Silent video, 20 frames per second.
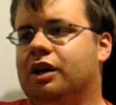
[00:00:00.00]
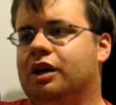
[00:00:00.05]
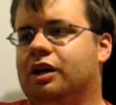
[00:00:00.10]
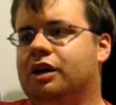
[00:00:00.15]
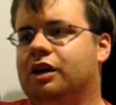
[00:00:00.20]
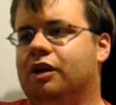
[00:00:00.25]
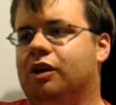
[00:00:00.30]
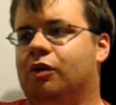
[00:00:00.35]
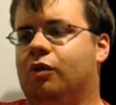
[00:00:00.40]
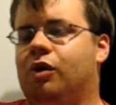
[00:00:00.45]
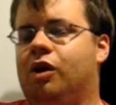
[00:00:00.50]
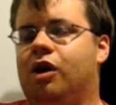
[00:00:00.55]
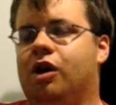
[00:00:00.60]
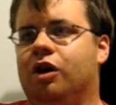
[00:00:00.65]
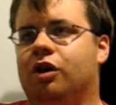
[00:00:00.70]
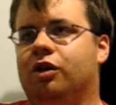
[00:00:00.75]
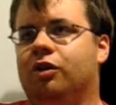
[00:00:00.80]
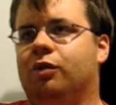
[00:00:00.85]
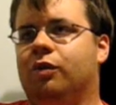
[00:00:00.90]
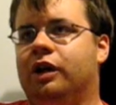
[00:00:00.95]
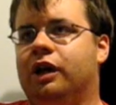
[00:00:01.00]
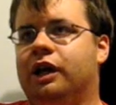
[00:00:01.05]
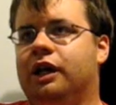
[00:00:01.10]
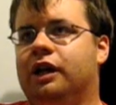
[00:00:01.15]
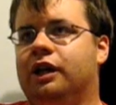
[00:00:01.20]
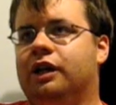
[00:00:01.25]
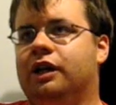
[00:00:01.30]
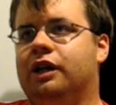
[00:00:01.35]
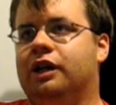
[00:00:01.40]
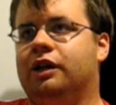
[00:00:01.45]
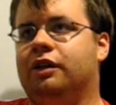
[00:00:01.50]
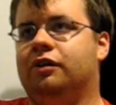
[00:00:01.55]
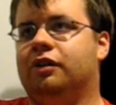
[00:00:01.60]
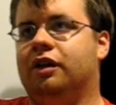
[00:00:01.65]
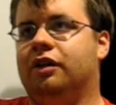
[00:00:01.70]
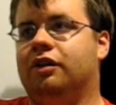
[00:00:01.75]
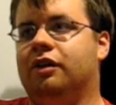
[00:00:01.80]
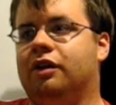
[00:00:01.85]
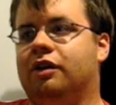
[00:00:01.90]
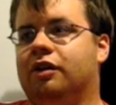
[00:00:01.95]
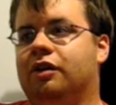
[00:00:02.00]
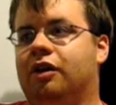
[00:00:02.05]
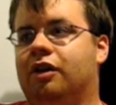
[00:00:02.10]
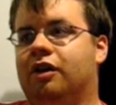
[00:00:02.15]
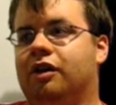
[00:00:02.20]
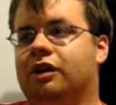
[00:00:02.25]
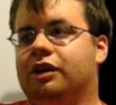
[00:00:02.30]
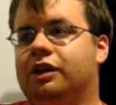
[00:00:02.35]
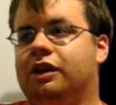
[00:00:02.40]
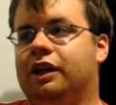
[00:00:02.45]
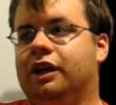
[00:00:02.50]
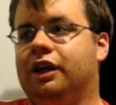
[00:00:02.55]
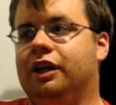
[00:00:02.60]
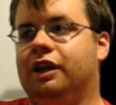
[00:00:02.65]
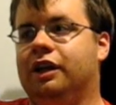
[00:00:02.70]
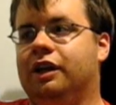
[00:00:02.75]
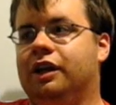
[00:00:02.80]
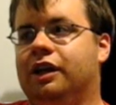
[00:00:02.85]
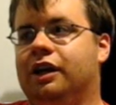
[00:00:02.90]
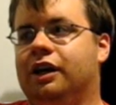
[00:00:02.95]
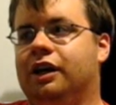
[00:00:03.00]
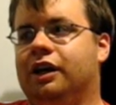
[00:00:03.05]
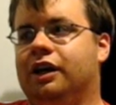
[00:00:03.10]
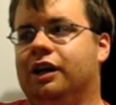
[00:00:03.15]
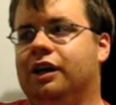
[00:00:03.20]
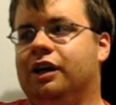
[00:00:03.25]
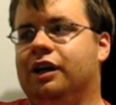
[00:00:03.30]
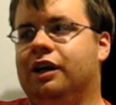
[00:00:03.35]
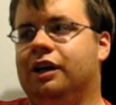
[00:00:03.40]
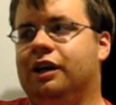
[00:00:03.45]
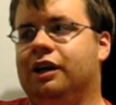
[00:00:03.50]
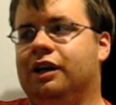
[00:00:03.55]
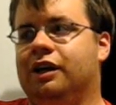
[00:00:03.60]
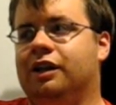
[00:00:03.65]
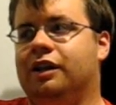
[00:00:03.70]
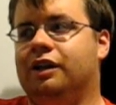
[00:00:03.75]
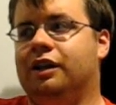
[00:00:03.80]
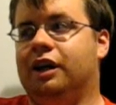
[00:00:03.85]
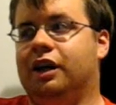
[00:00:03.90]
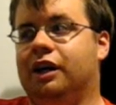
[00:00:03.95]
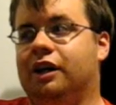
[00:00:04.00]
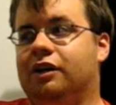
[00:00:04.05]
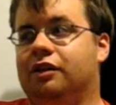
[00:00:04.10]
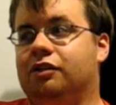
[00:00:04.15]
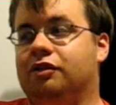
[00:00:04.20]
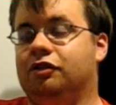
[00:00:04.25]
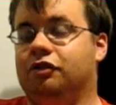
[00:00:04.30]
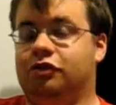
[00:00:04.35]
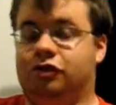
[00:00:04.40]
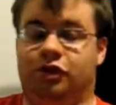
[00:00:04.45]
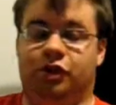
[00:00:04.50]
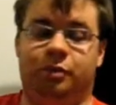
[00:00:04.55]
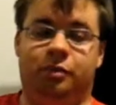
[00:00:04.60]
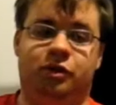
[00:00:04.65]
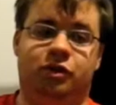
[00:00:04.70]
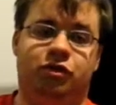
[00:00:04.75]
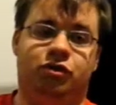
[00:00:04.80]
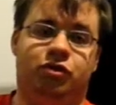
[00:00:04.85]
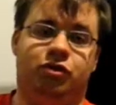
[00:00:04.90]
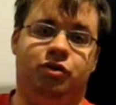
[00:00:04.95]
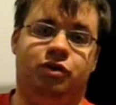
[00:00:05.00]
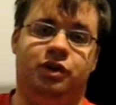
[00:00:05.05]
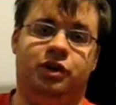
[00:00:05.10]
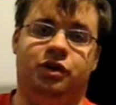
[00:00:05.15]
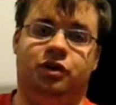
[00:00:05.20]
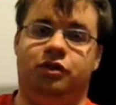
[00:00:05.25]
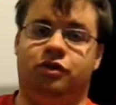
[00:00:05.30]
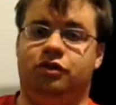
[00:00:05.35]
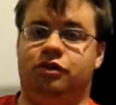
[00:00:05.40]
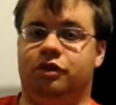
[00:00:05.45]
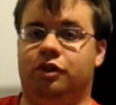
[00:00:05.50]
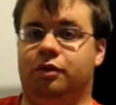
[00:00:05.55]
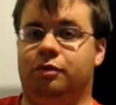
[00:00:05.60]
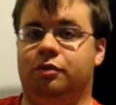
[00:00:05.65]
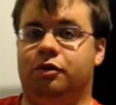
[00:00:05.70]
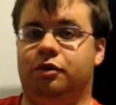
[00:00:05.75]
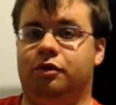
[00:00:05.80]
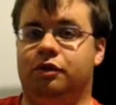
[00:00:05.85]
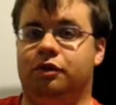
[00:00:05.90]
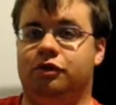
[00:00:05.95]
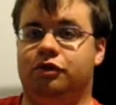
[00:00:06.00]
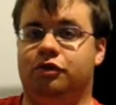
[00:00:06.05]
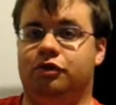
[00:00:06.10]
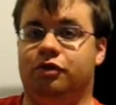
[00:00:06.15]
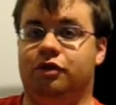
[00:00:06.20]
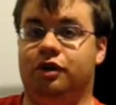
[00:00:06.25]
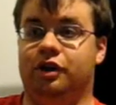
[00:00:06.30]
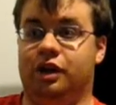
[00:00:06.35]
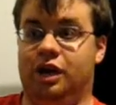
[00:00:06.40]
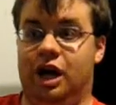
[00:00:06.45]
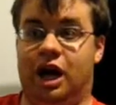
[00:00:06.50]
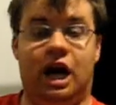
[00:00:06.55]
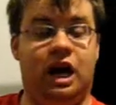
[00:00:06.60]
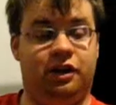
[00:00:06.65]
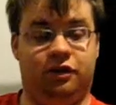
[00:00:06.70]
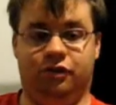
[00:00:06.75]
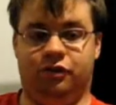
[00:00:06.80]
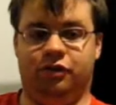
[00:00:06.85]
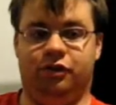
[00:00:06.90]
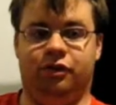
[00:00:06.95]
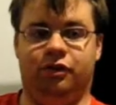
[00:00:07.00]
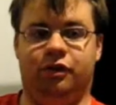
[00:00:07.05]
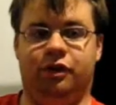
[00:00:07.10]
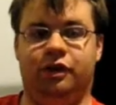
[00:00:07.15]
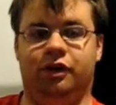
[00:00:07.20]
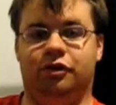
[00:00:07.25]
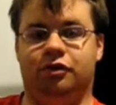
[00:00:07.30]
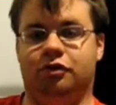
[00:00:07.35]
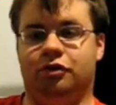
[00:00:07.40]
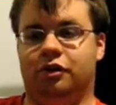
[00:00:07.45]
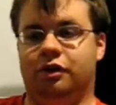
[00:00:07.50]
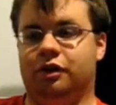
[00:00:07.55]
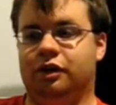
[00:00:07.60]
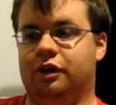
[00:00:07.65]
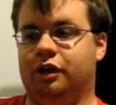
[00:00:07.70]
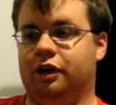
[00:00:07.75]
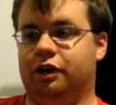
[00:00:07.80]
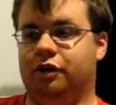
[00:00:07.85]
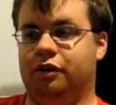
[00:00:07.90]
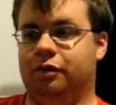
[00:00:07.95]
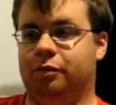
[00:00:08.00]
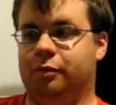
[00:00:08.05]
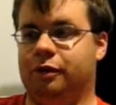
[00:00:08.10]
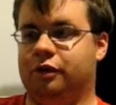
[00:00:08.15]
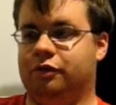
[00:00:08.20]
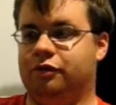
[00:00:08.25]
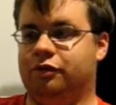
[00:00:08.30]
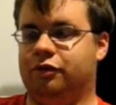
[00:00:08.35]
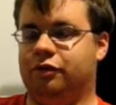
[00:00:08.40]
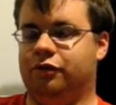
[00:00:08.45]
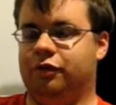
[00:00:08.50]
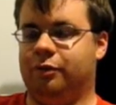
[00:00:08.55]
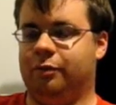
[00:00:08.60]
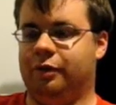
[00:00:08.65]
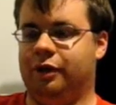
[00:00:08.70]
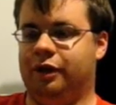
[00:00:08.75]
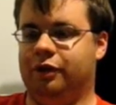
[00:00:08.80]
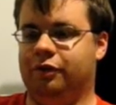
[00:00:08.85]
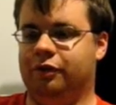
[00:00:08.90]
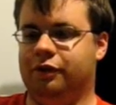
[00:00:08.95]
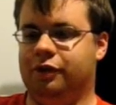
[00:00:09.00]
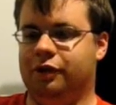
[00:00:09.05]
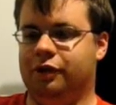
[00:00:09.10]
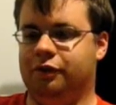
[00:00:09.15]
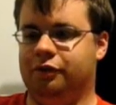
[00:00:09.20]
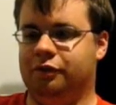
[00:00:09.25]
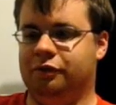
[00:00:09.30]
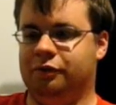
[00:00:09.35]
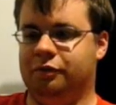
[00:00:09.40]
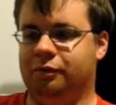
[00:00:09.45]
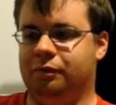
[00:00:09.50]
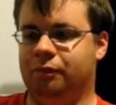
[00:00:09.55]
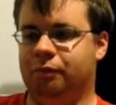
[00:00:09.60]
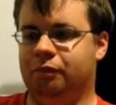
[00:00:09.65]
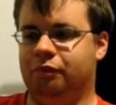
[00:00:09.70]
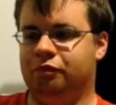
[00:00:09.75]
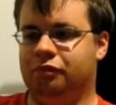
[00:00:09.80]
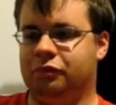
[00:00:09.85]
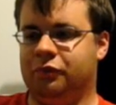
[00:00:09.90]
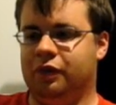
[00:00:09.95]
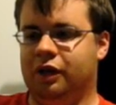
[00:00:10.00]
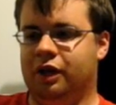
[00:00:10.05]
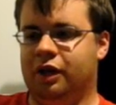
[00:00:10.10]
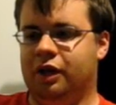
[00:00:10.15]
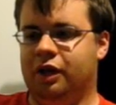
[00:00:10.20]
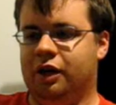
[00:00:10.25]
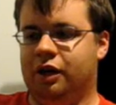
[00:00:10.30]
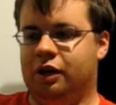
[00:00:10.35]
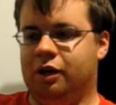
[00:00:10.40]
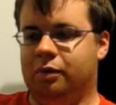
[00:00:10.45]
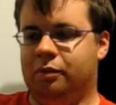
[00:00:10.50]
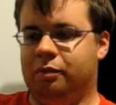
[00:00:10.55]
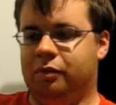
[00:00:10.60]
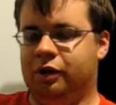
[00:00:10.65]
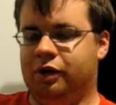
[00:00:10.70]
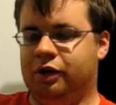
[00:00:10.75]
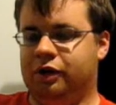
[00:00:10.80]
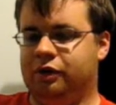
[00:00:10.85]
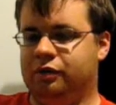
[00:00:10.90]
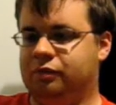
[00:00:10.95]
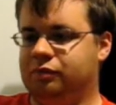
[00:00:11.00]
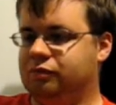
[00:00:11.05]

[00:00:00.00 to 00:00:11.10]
you know, Halloween is, I think, a holiday that some enjoy, some don't enjoy. I certainly enjoyed it, and I know the Monster from Hell does. But